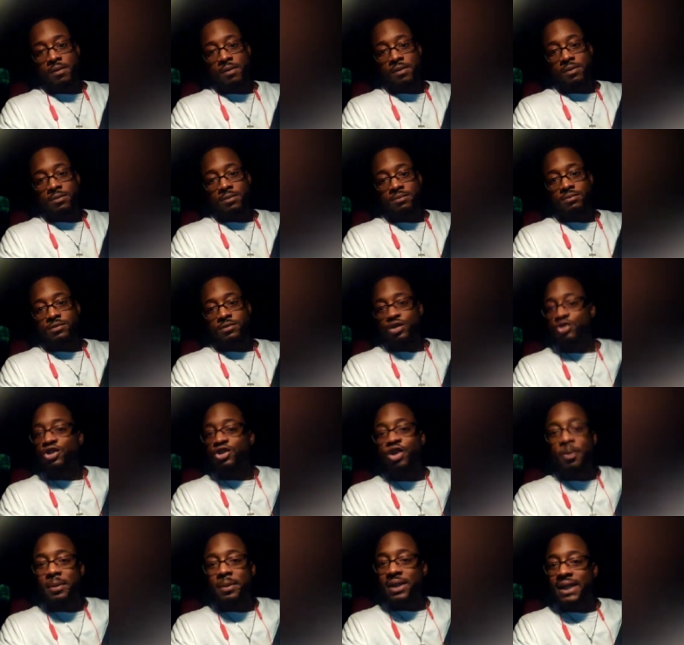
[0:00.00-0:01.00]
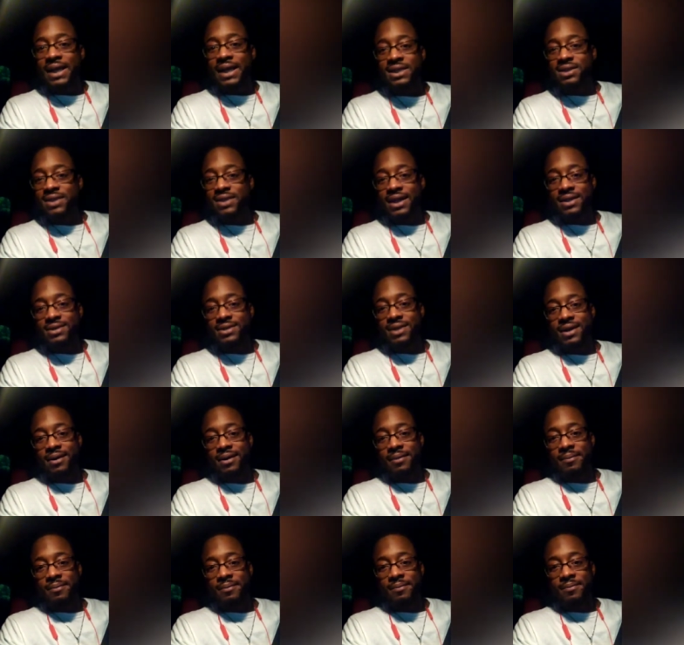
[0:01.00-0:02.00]
You just going to be lazy next time?
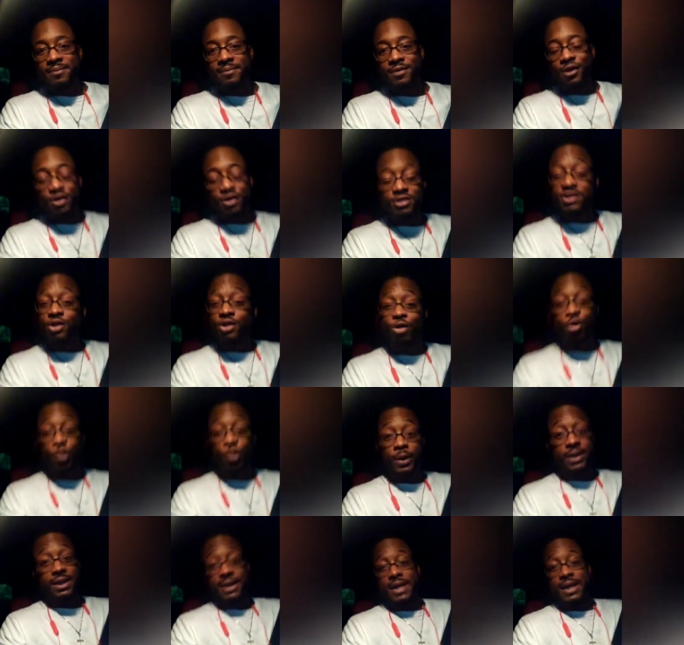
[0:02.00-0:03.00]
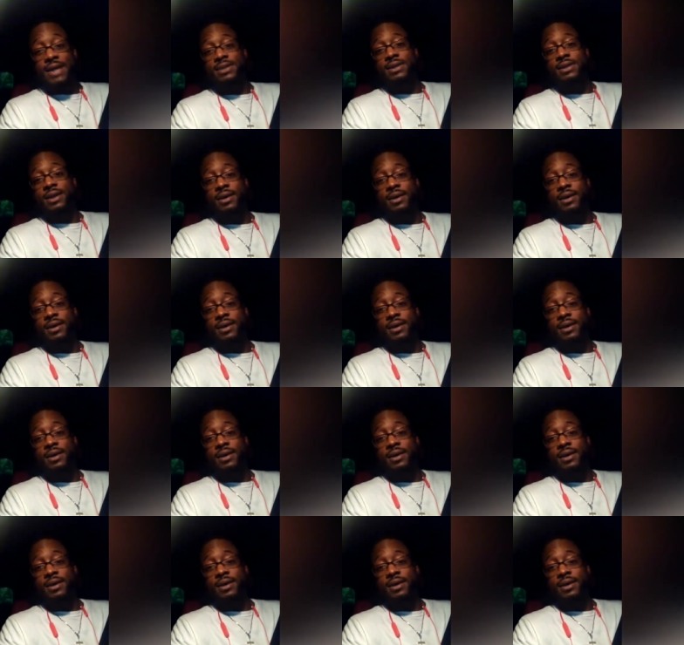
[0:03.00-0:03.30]
Or you just going to quit the next thing?